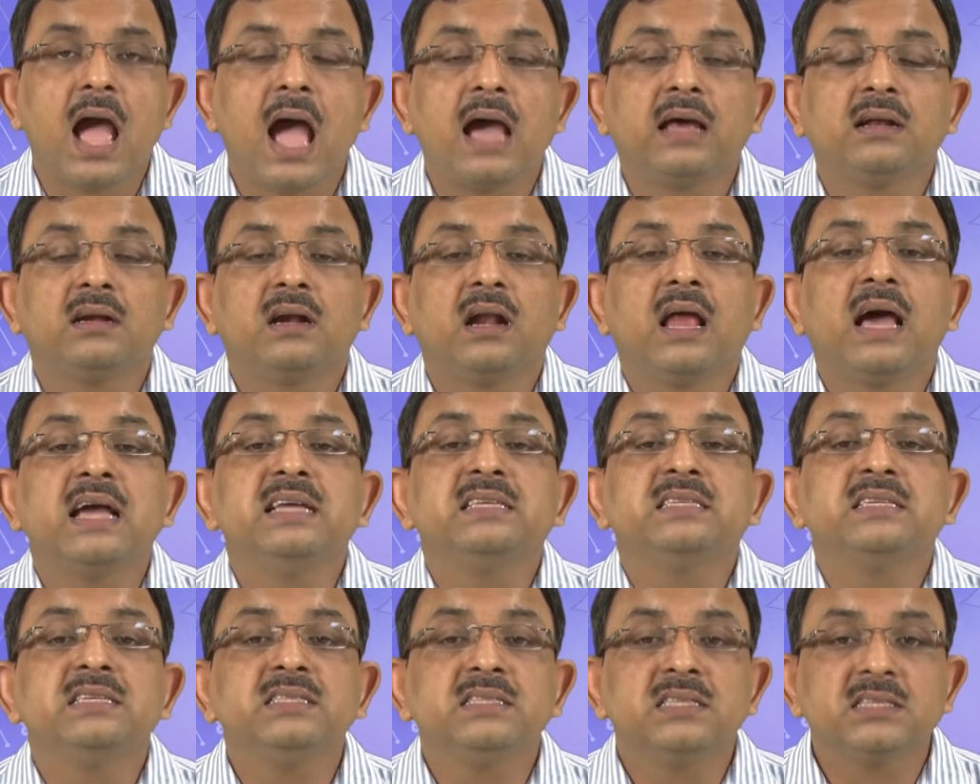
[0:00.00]

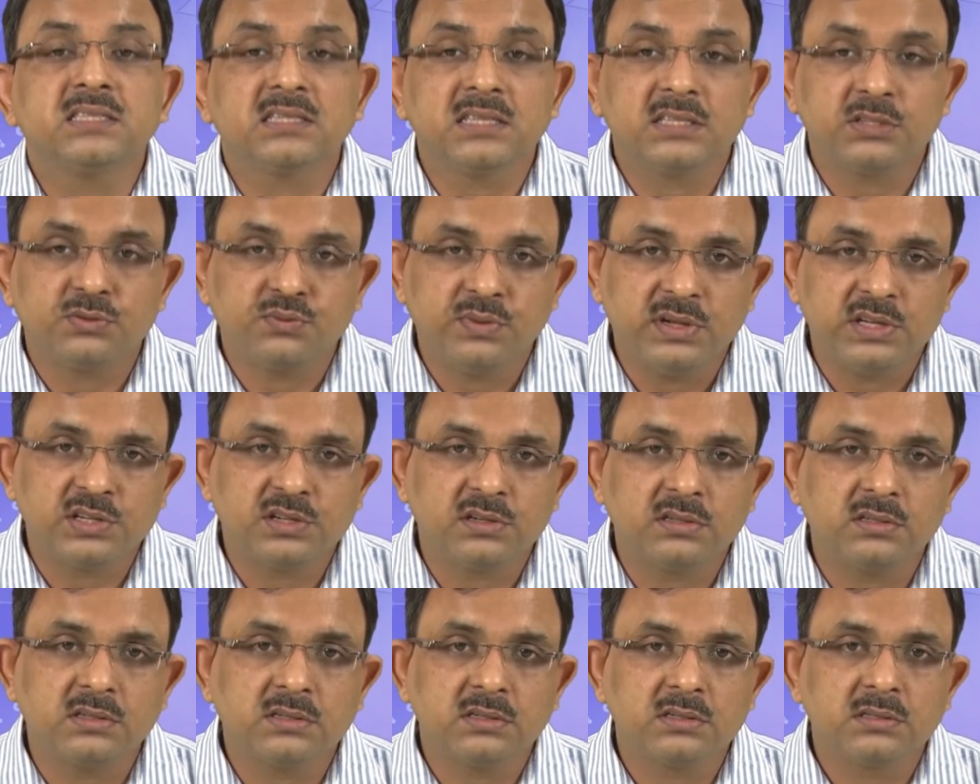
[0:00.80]
analyzing the
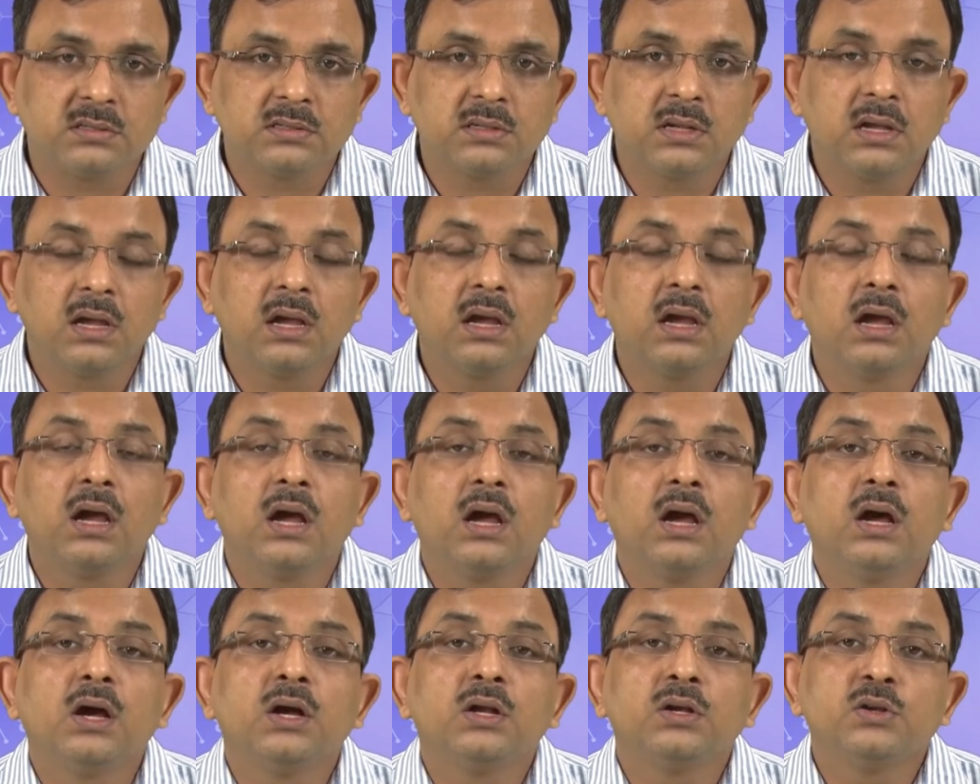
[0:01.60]
situations
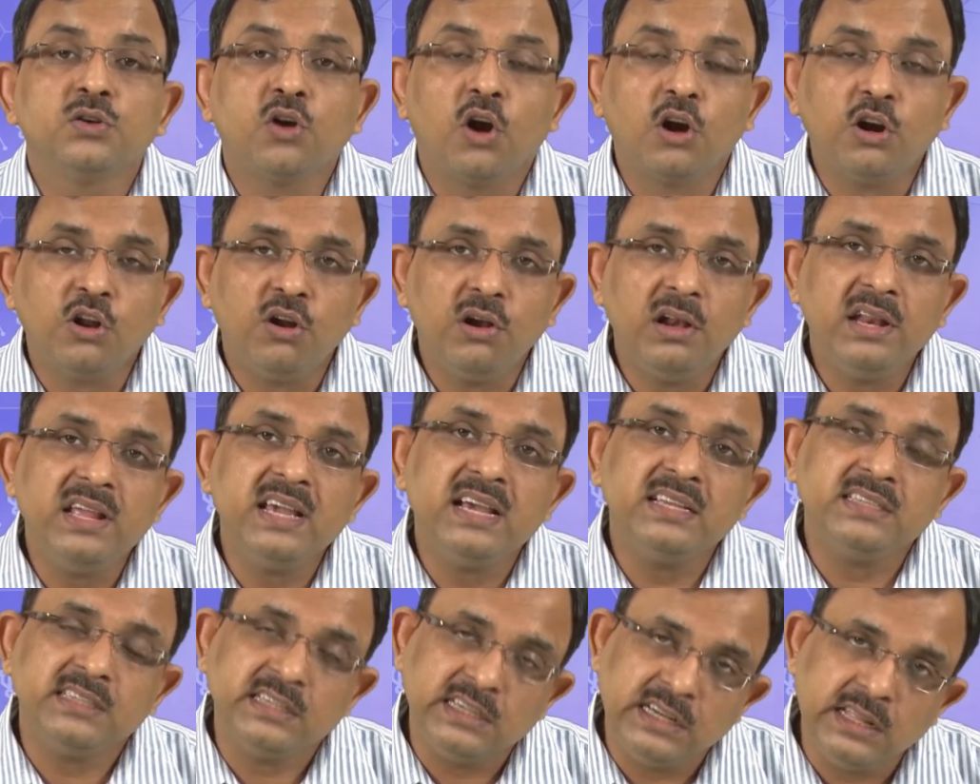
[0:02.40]
not
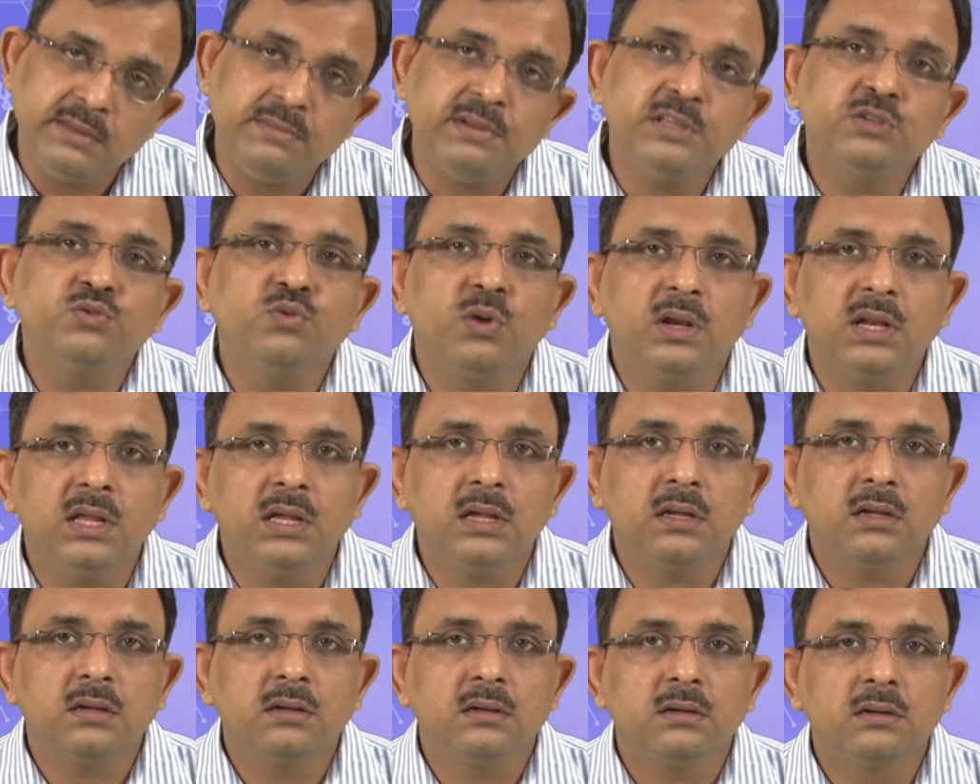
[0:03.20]
only as
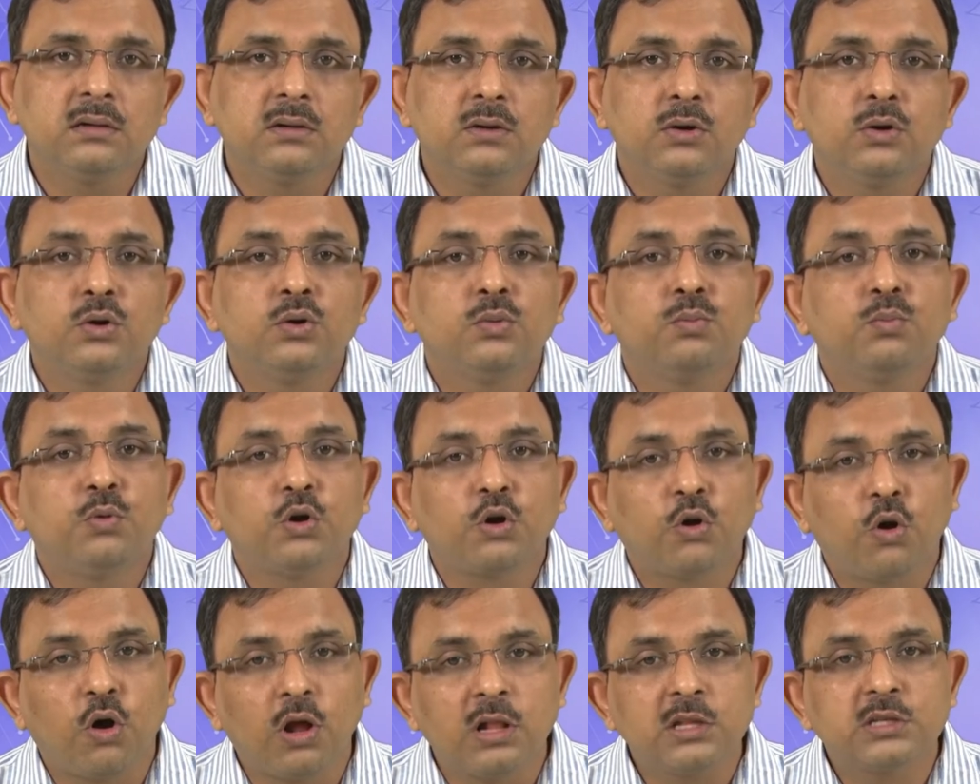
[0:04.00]
individually
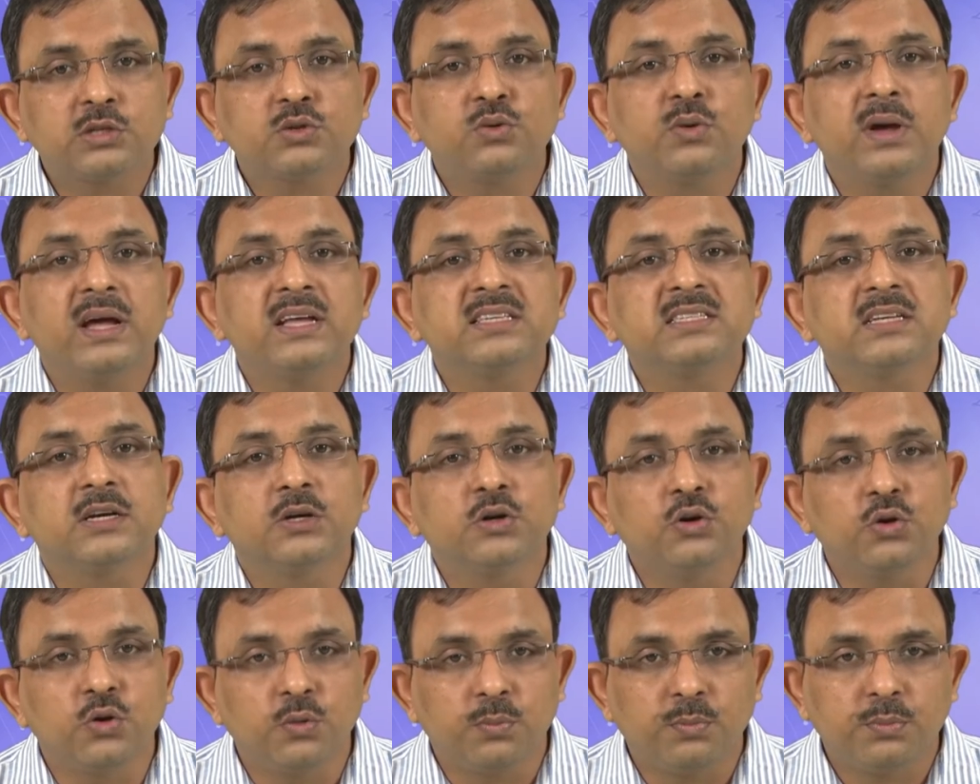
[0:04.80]
but also as a
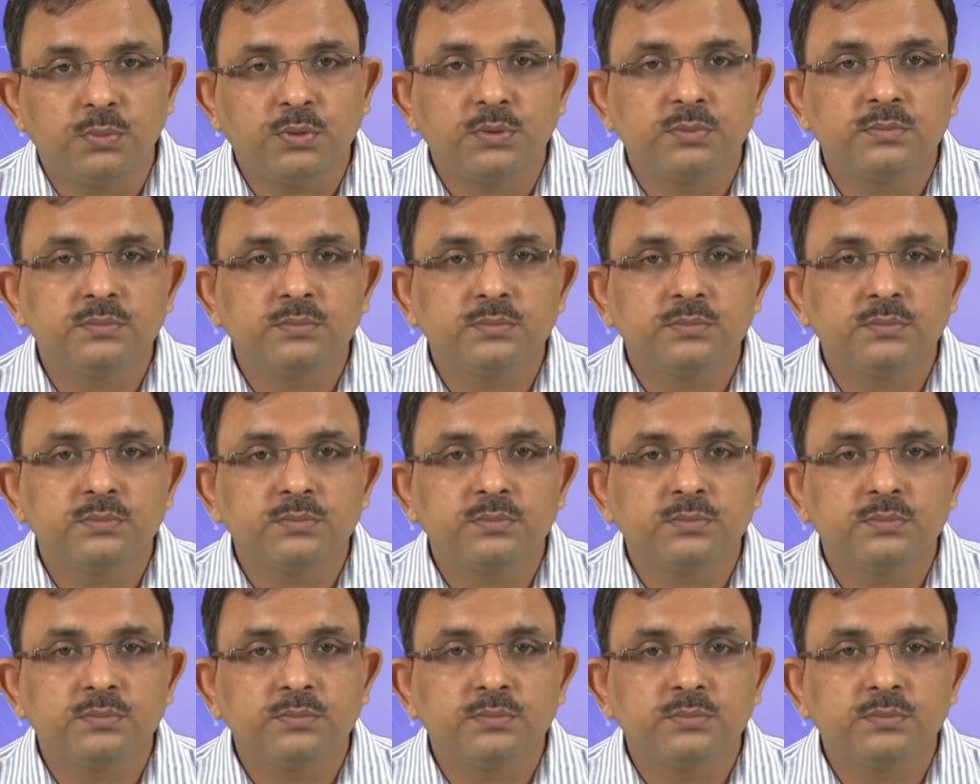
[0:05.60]
group.